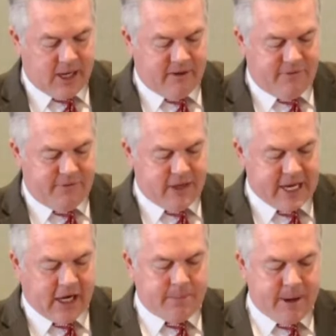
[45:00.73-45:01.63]
of the
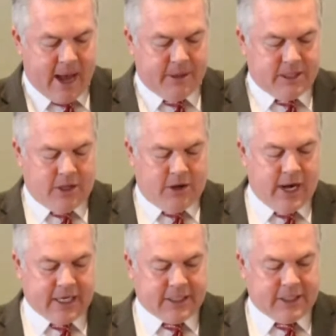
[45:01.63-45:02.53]
Ten Commandments that are
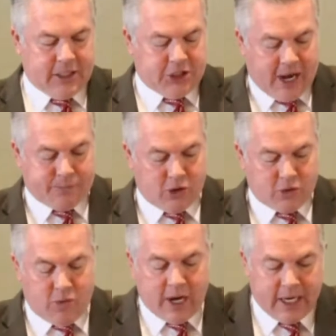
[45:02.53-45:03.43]
in Exodus chapter
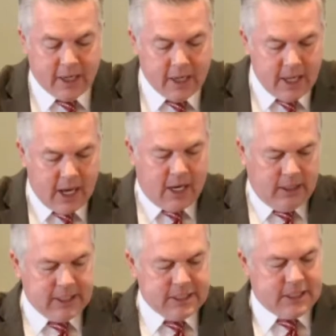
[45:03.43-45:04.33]
20 uh,
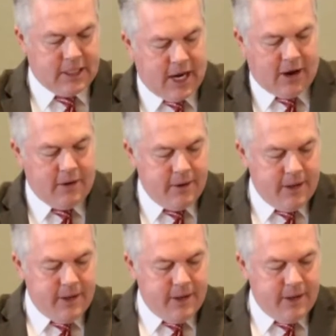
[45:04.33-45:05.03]
listed there